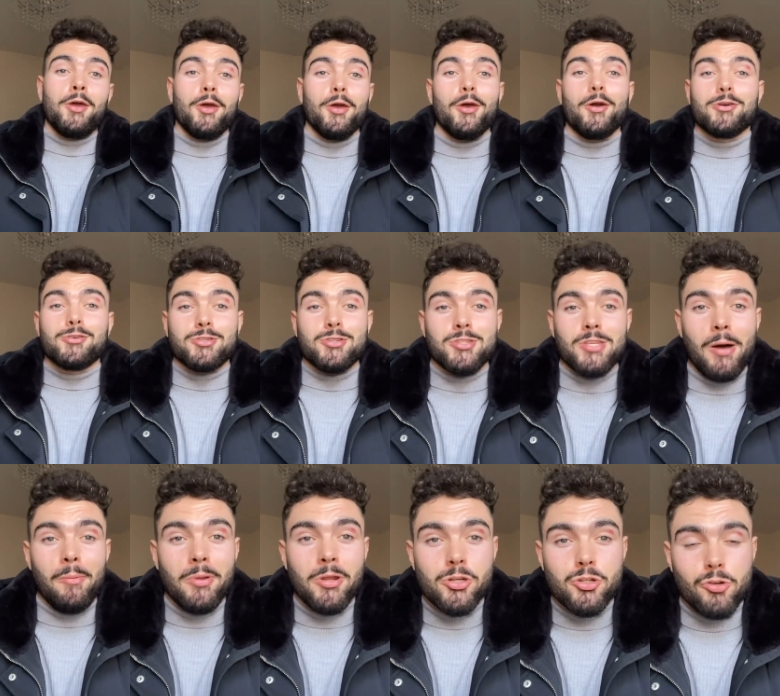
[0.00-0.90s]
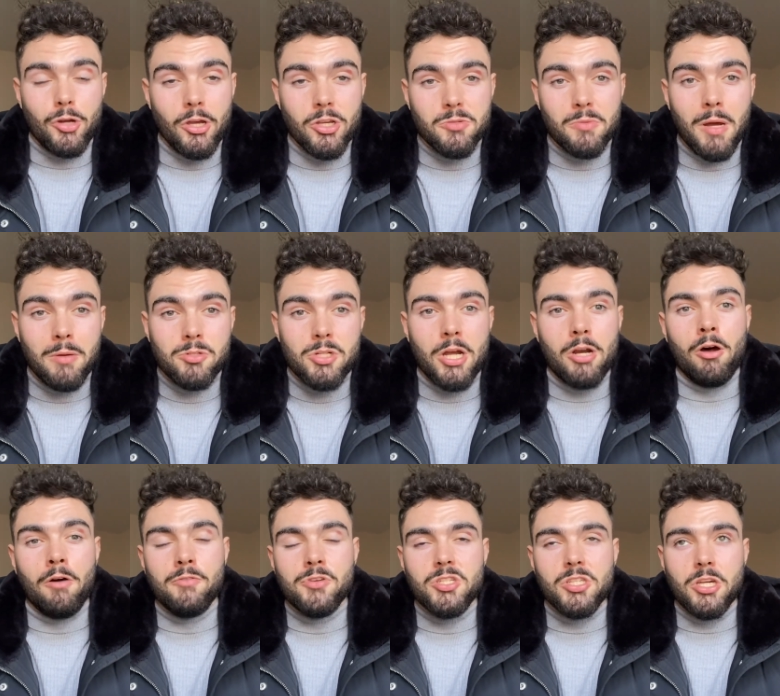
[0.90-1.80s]
Because uh, there's that many trails. But I'm trying to
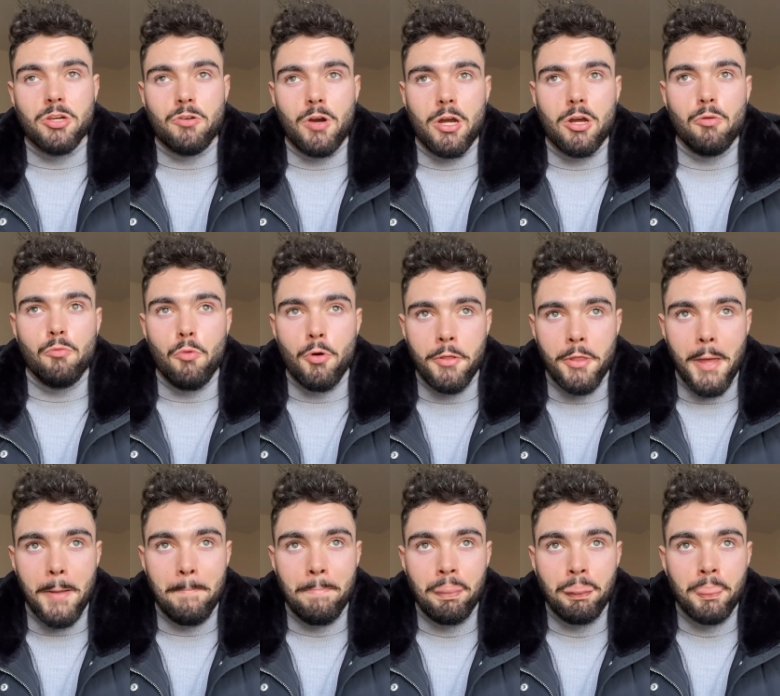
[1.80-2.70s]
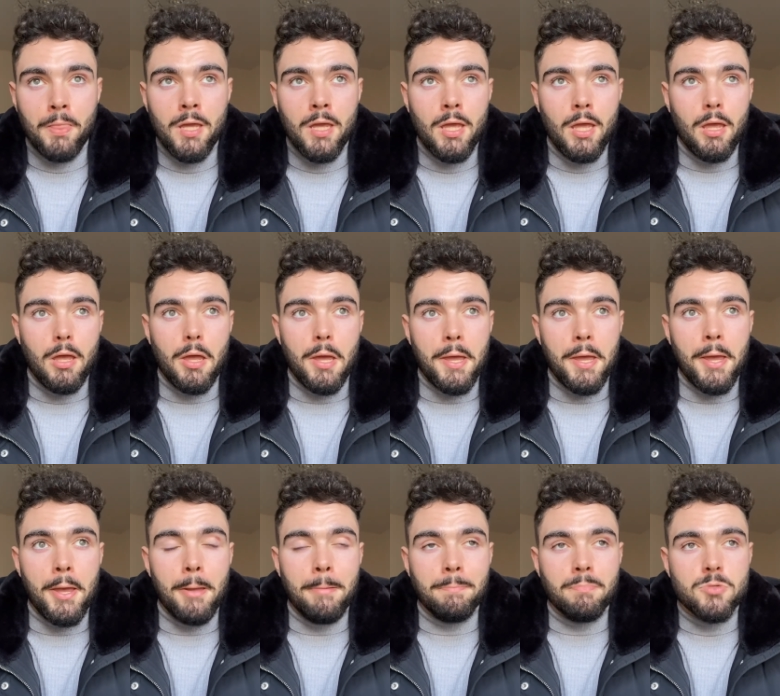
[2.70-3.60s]
obviously crack on with them.
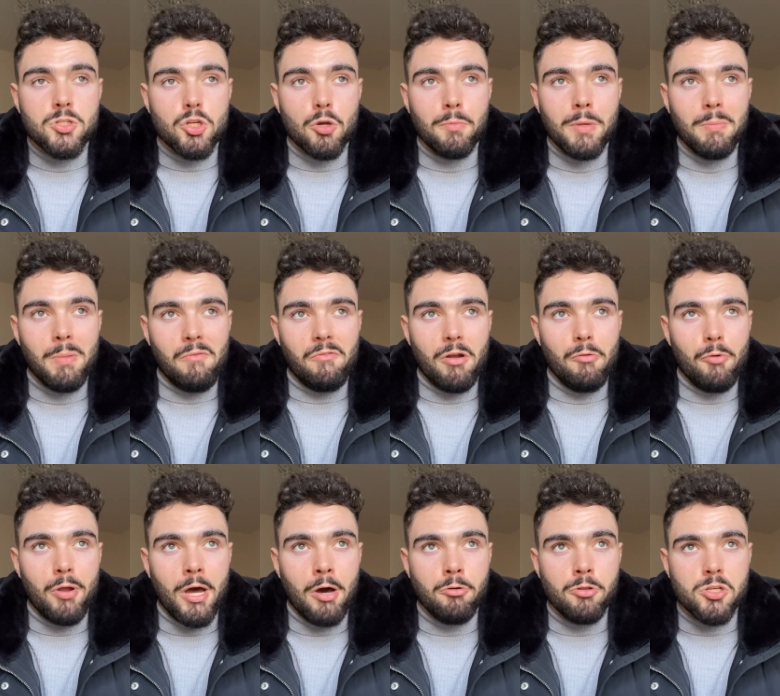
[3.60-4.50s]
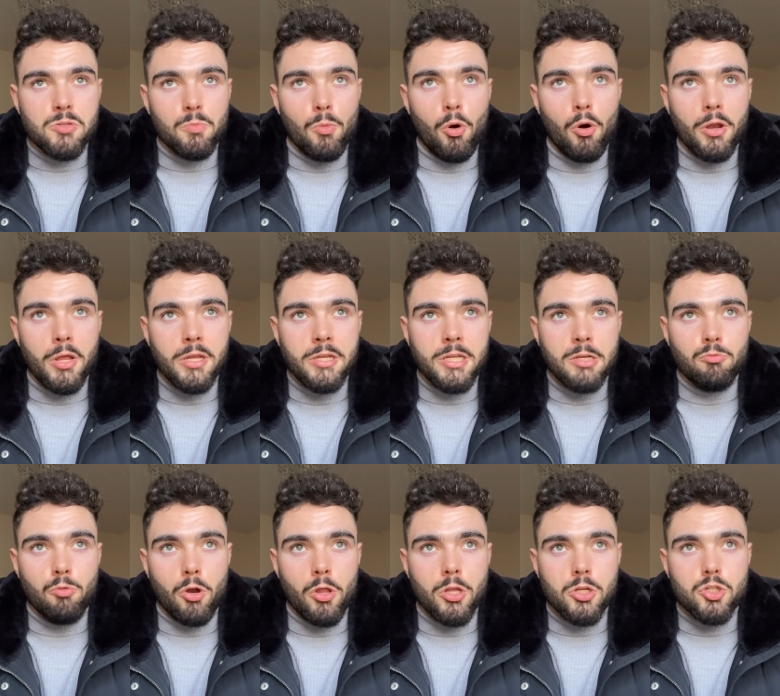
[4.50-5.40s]
Um, so me and my friend went out this morning, did
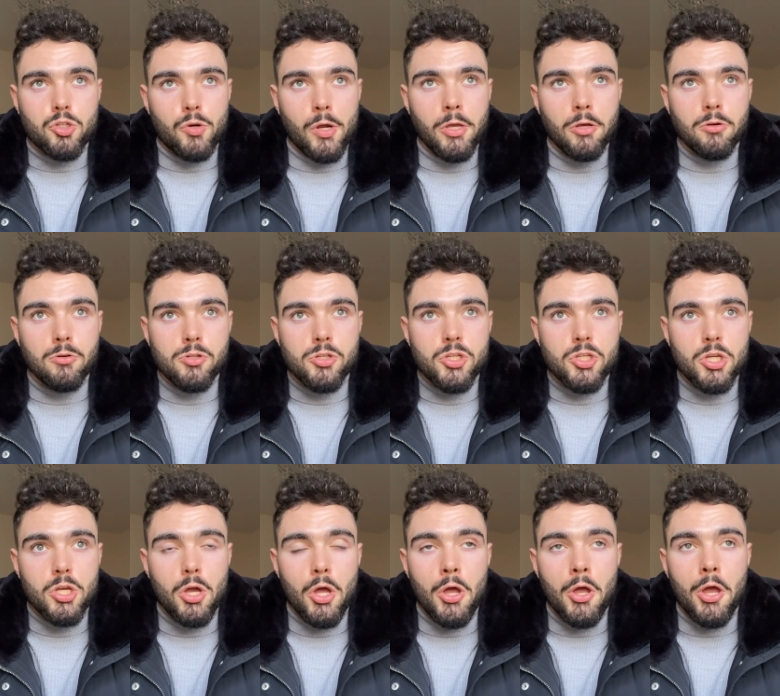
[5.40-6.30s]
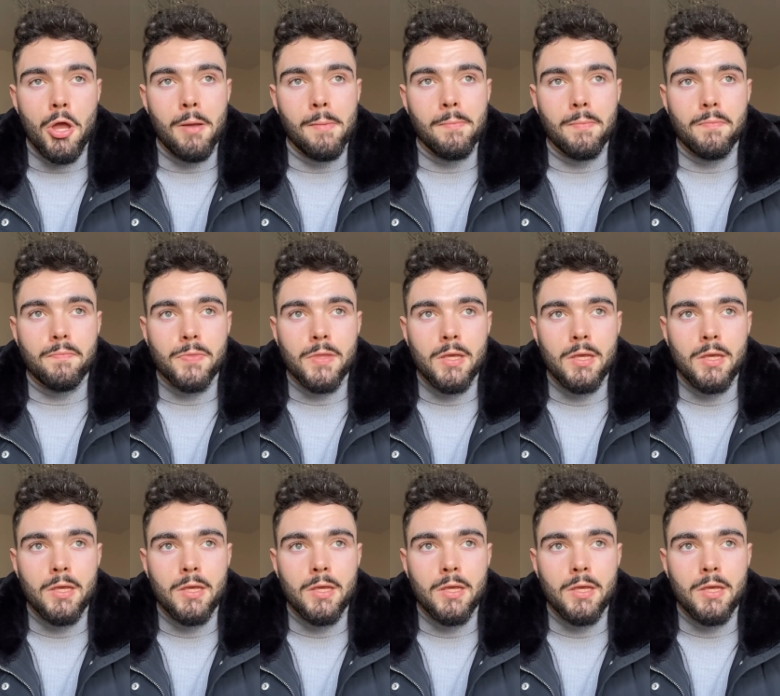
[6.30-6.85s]
one of the trails. Um,